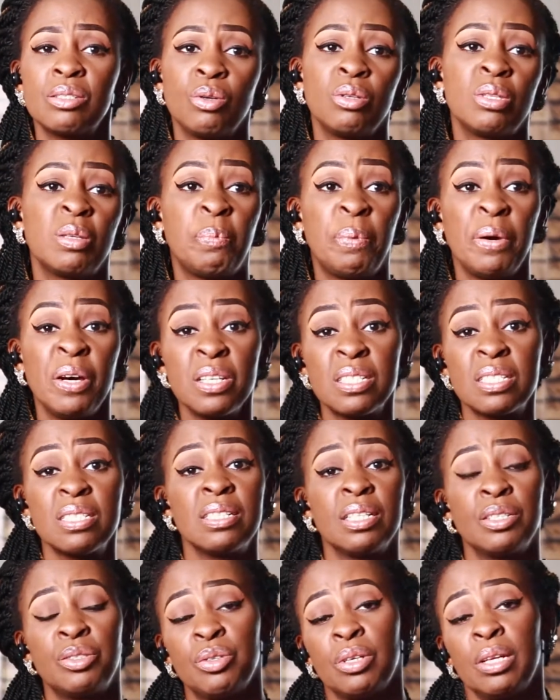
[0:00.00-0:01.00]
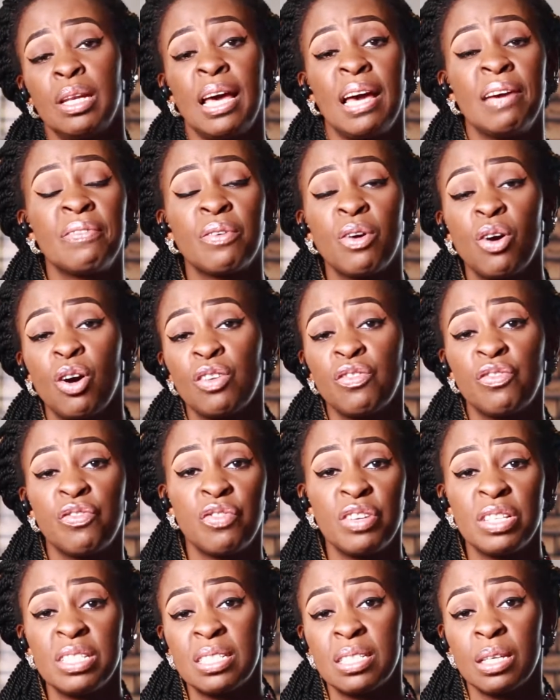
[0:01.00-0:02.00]
or the person that you're live
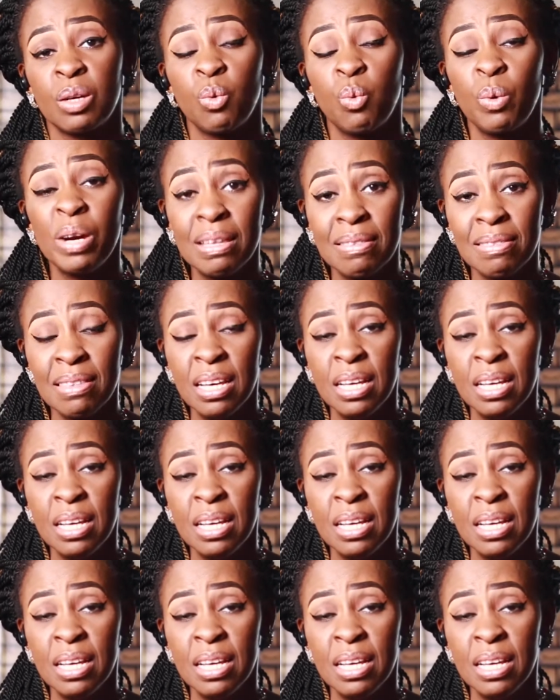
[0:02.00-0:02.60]
conferencing with